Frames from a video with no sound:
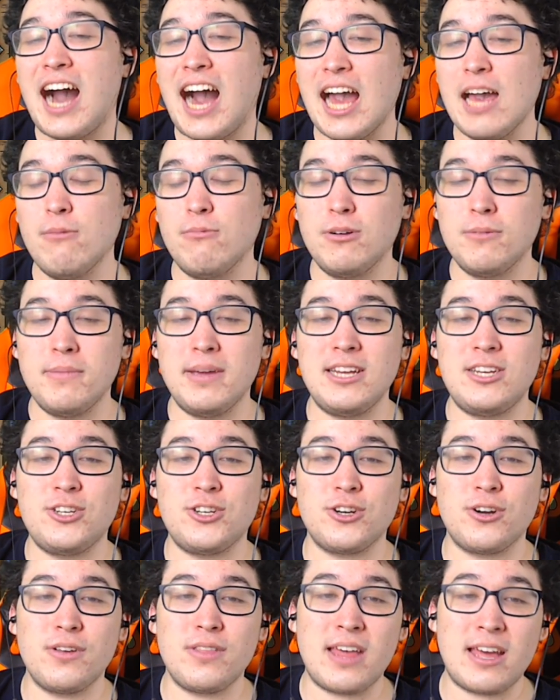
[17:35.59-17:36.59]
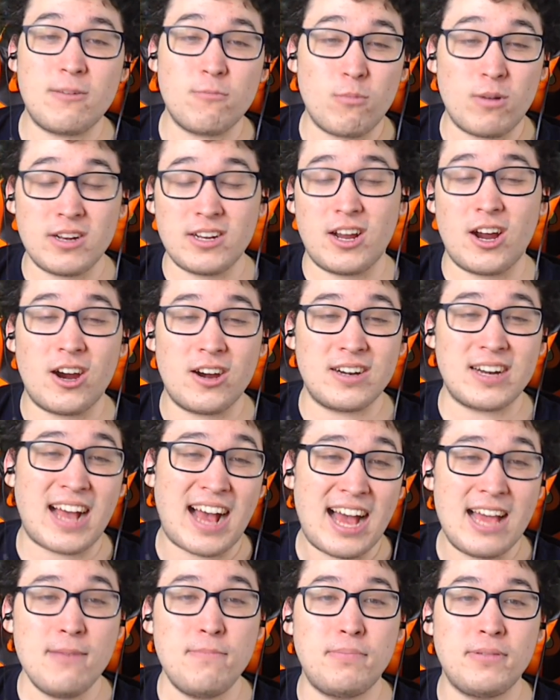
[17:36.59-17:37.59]
I will make sure that what card
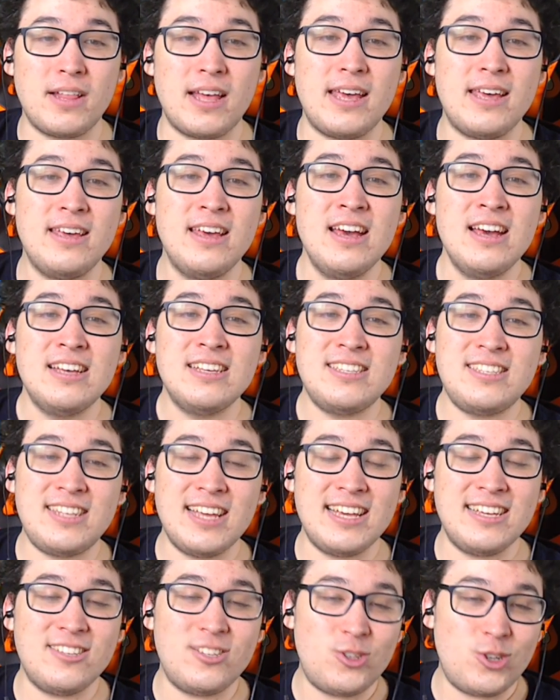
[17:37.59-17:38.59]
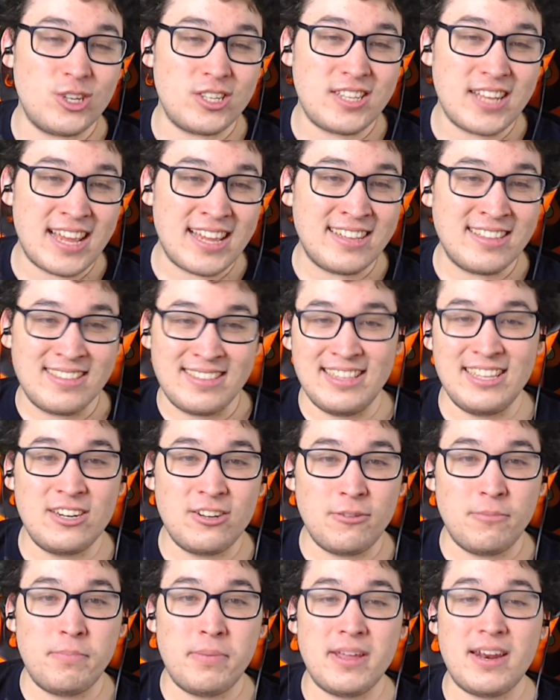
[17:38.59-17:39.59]
I play stays just a
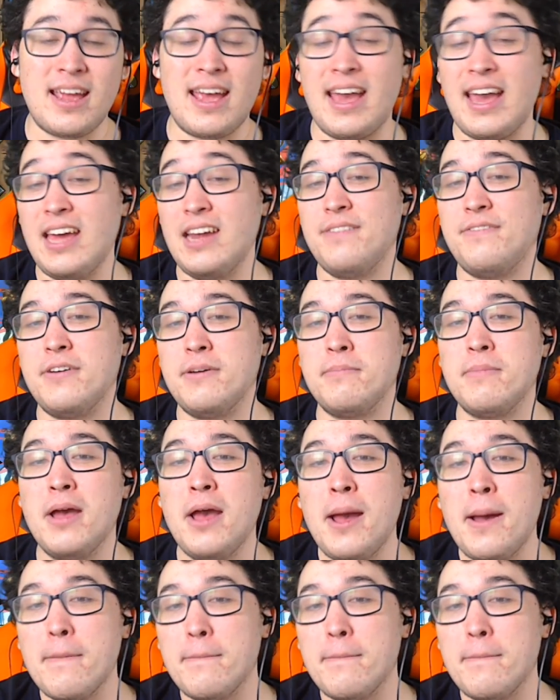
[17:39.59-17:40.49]
little bit ahead of him,